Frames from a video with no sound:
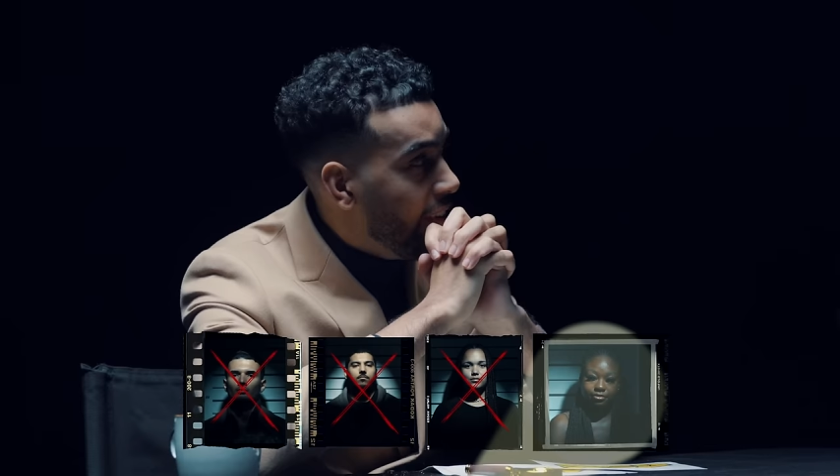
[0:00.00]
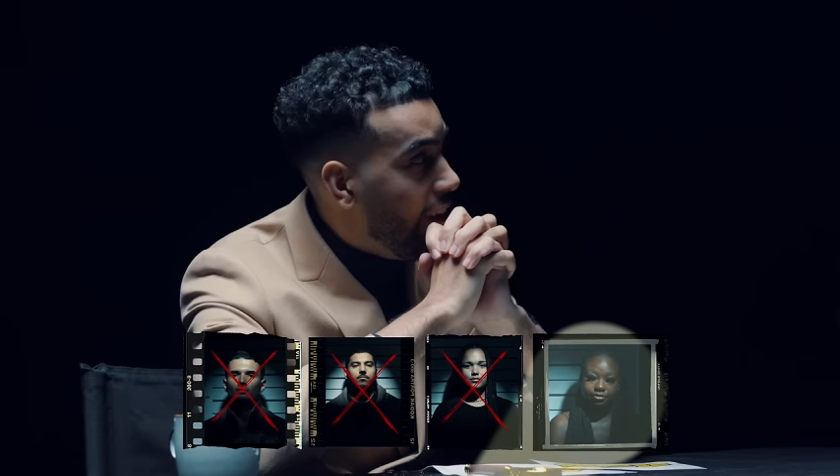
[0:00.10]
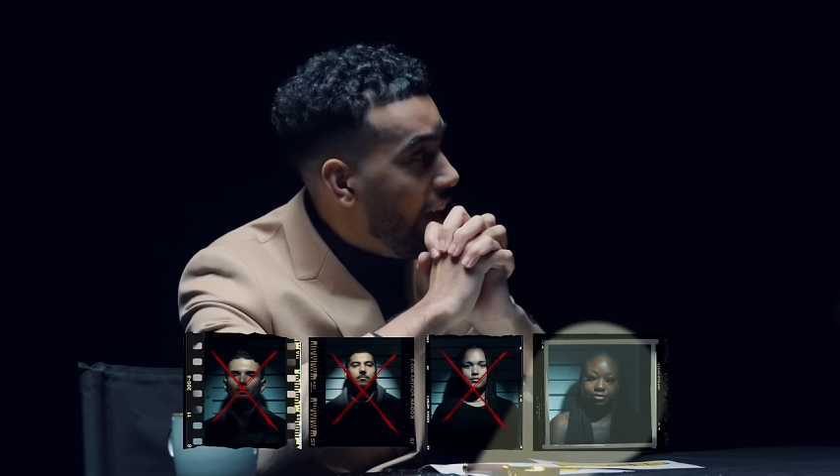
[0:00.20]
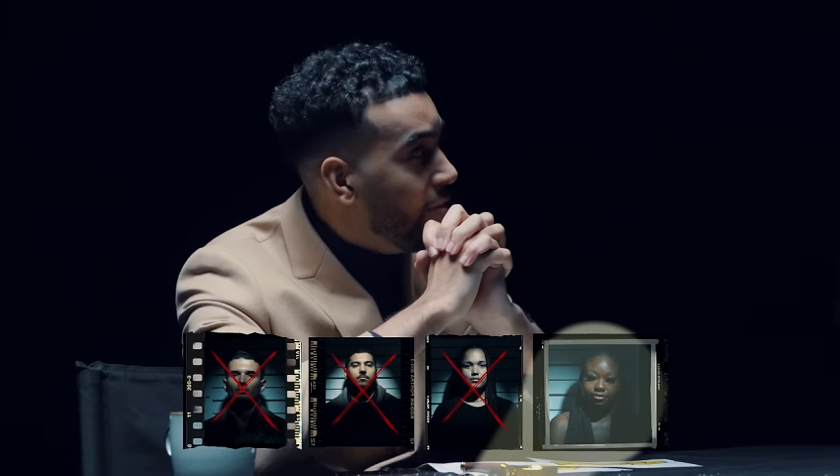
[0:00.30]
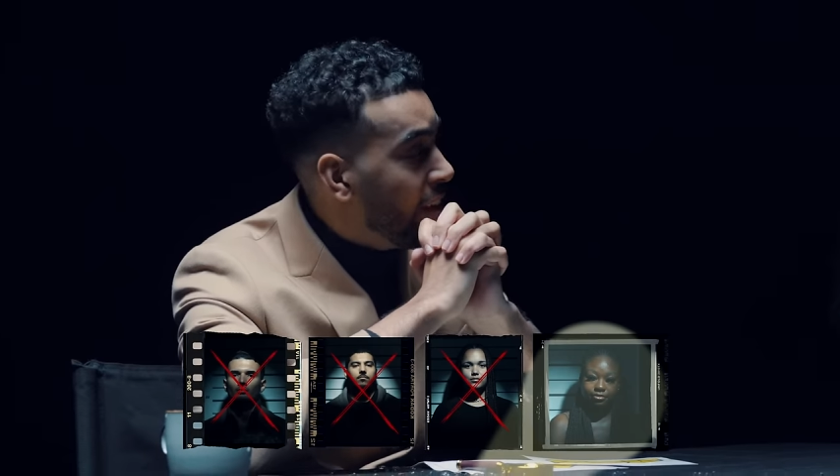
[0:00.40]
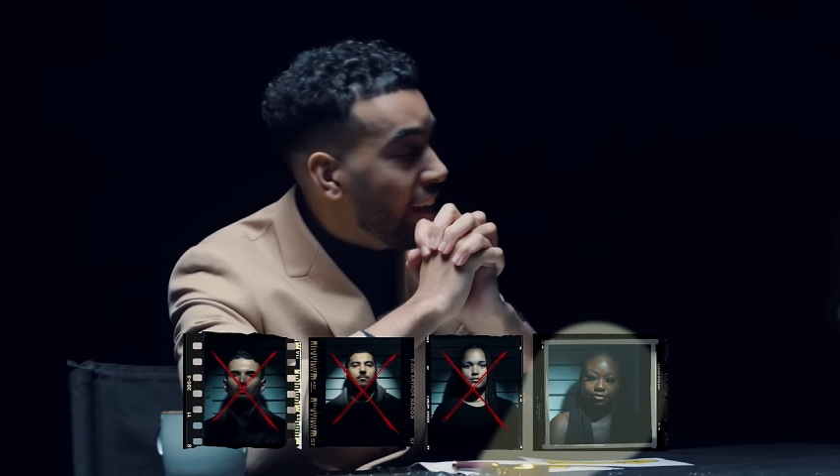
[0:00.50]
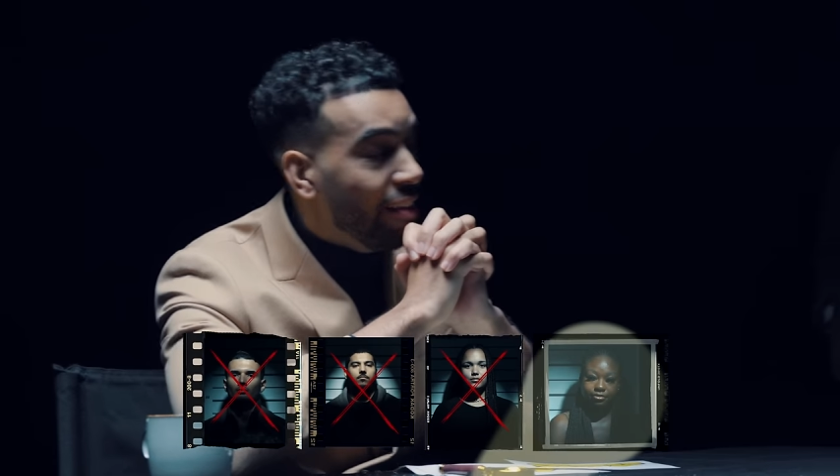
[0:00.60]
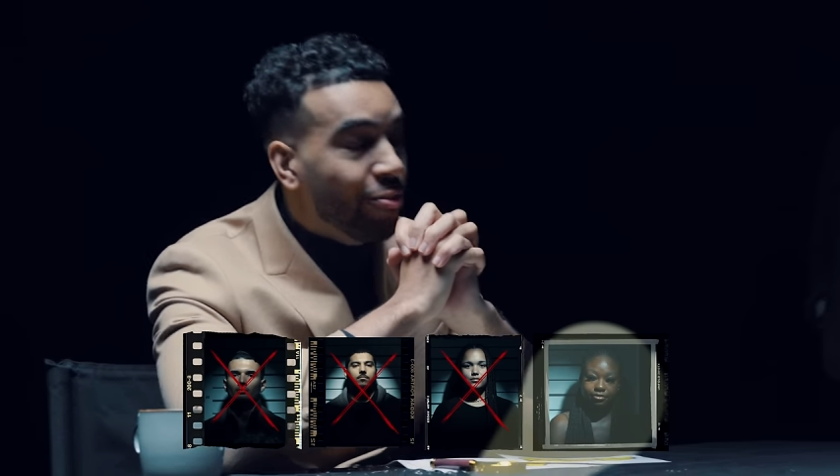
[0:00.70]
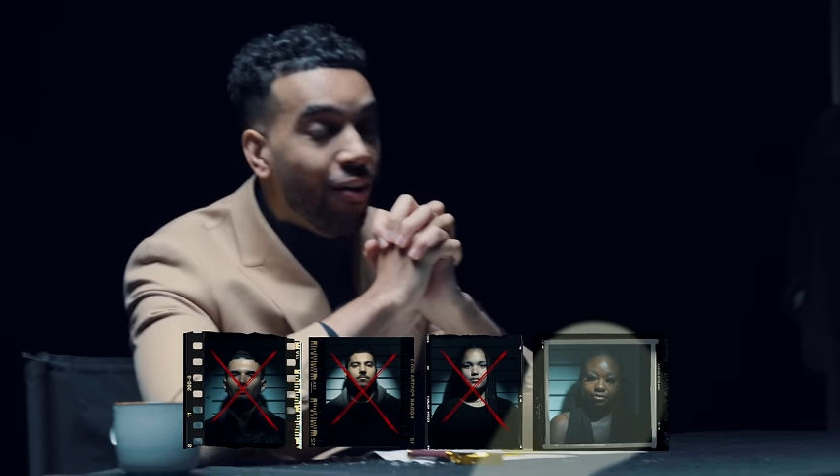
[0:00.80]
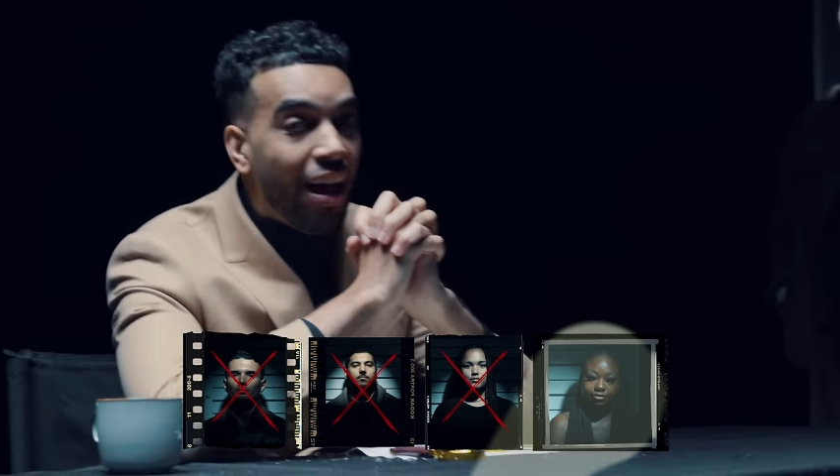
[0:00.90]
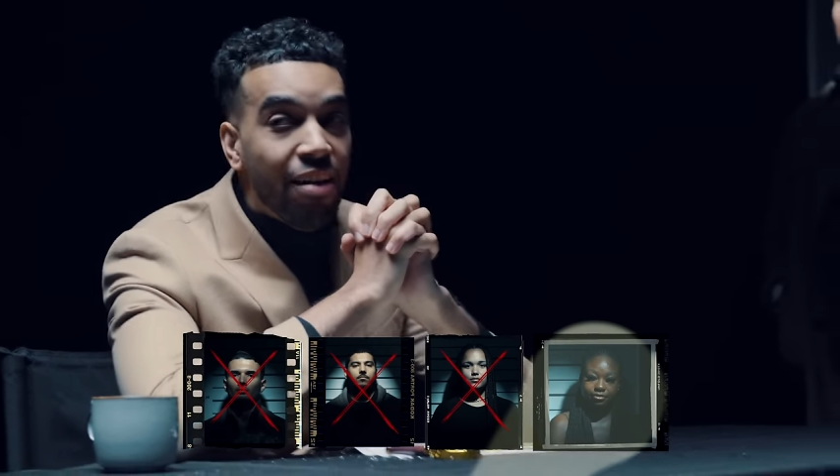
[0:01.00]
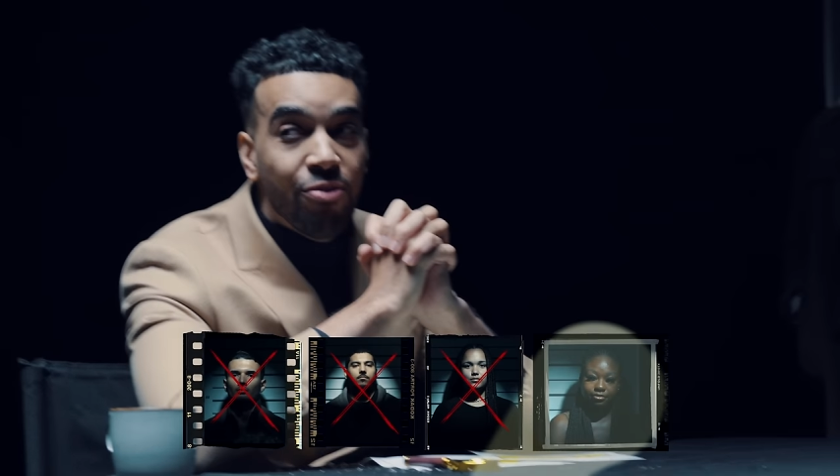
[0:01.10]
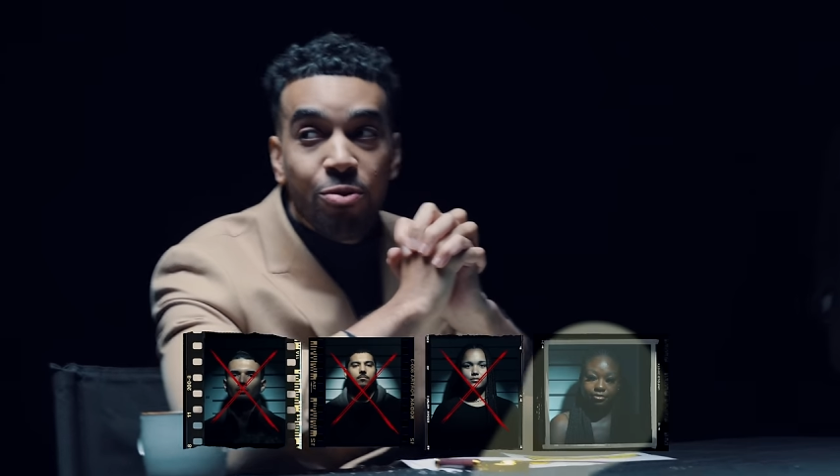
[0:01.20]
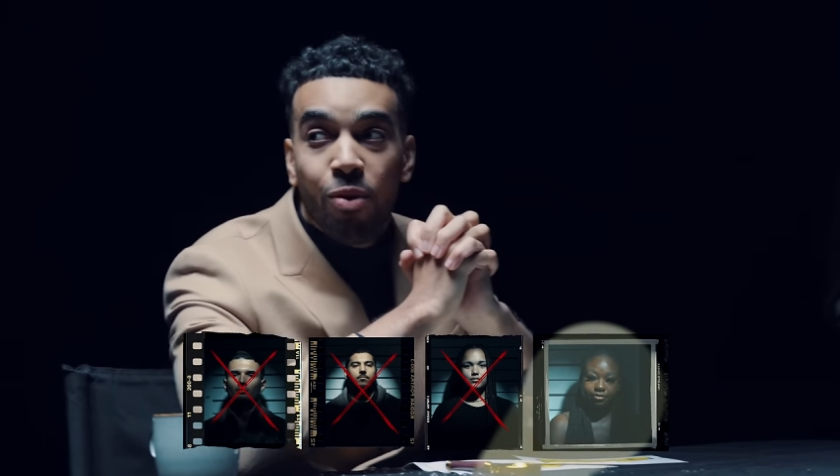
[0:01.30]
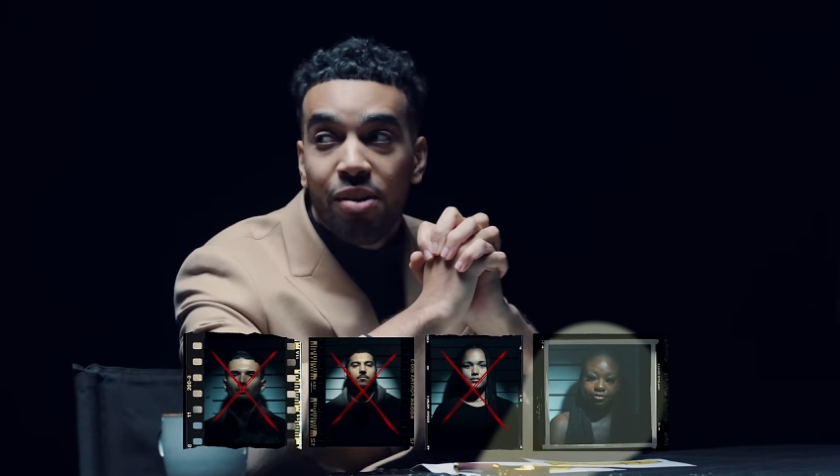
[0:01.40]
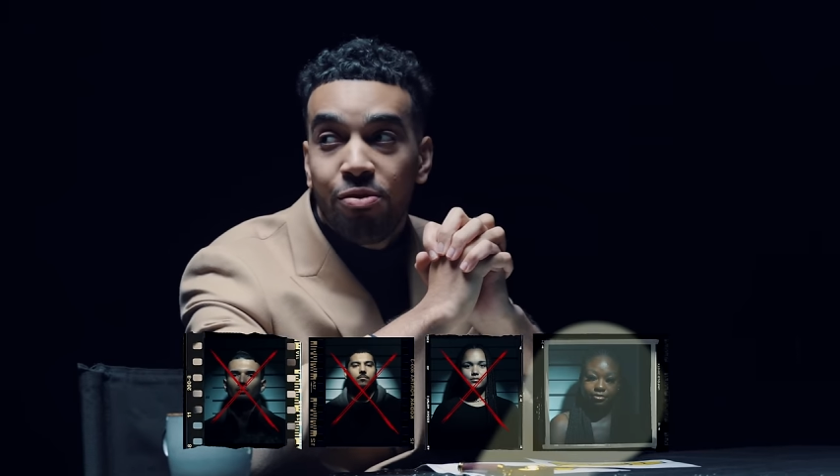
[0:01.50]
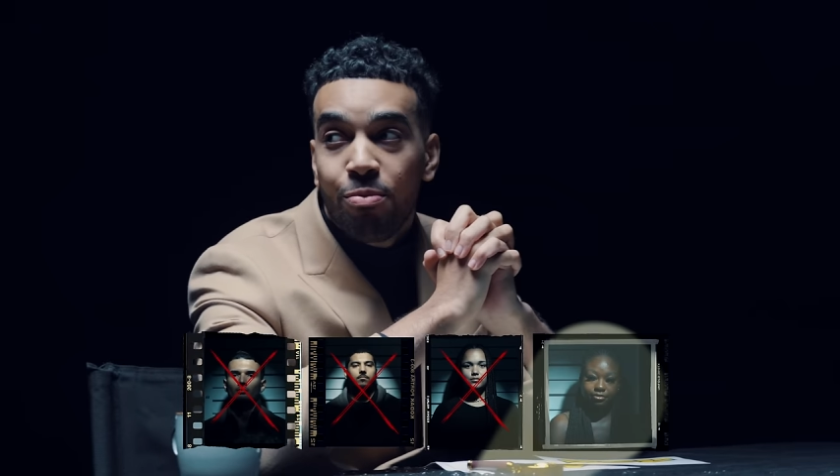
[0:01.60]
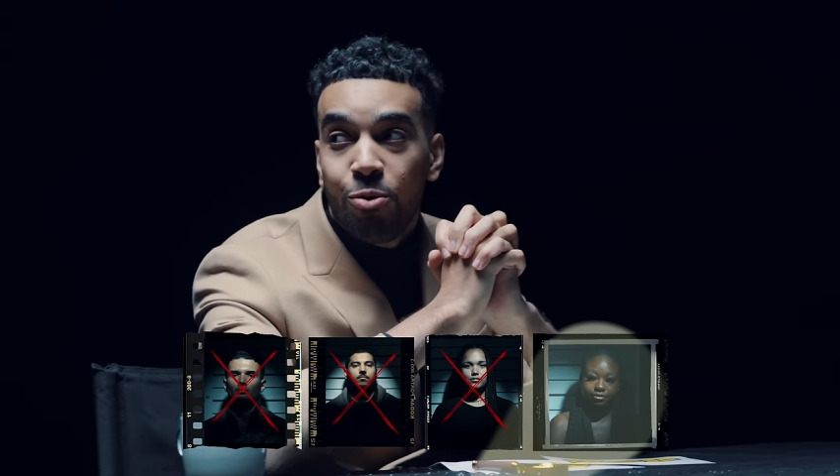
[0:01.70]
I think I've got every one of them